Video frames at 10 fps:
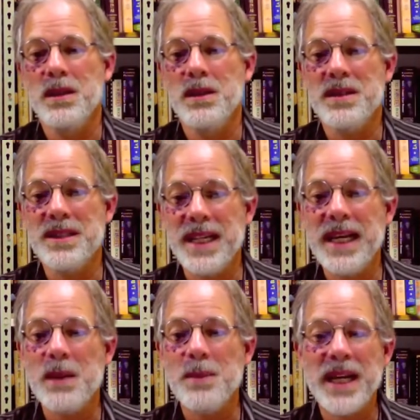
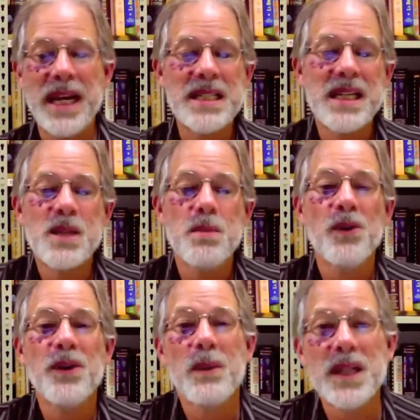city because it is
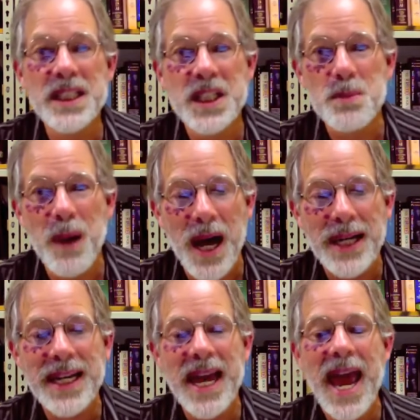both a religious
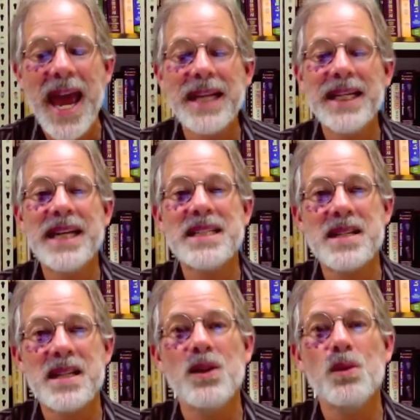body and it has a
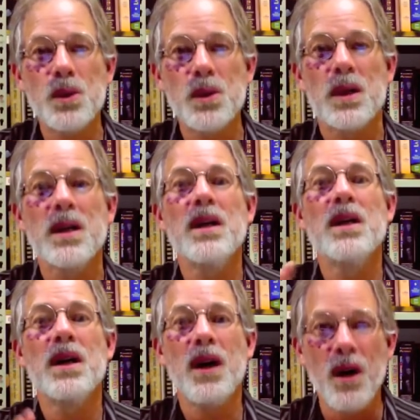single ruler
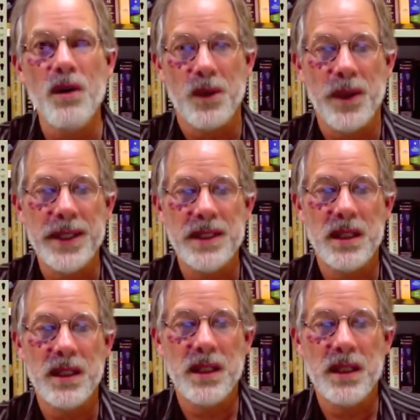over it.
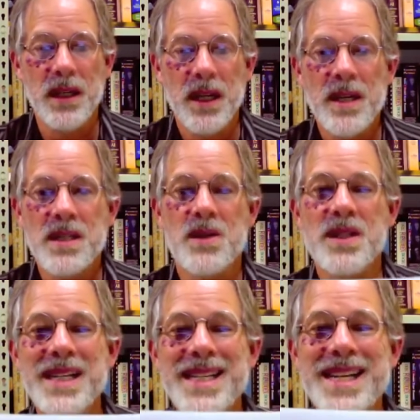So
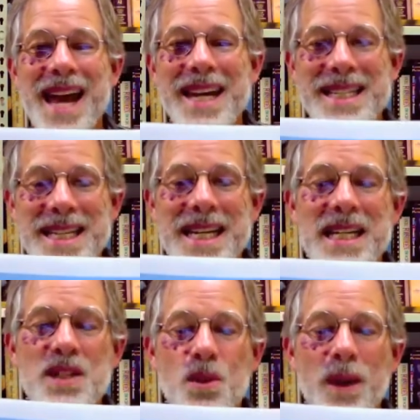since
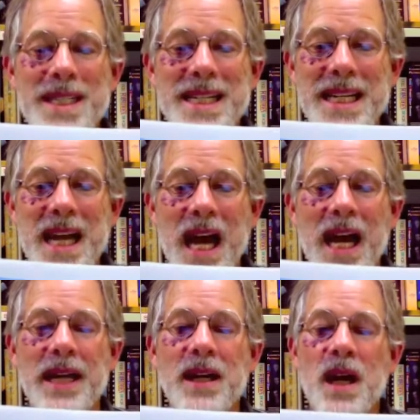
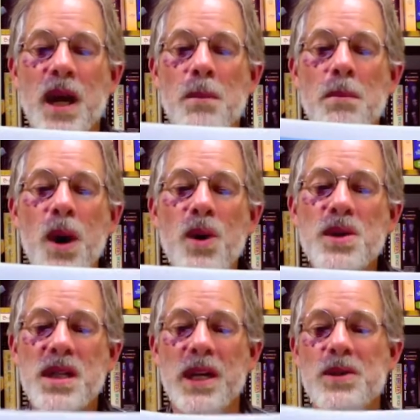1929,
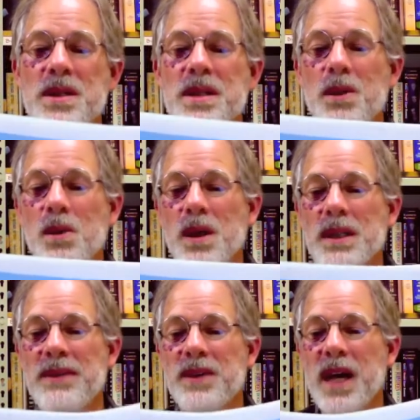most countries of the
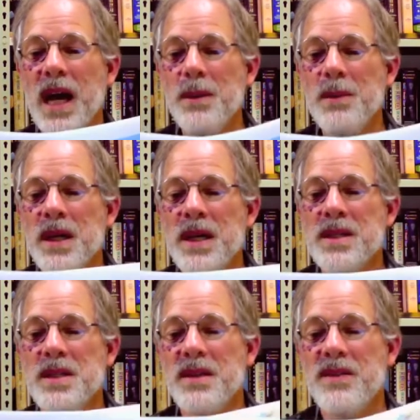world have come
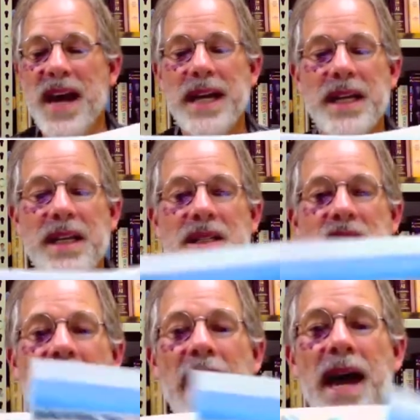to the Vatican
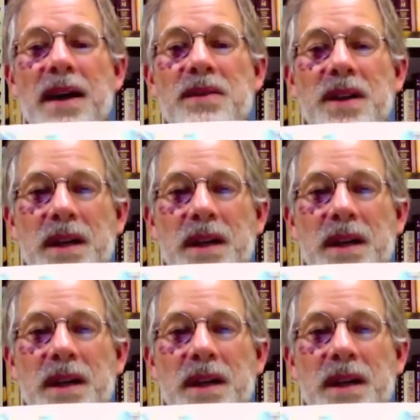to have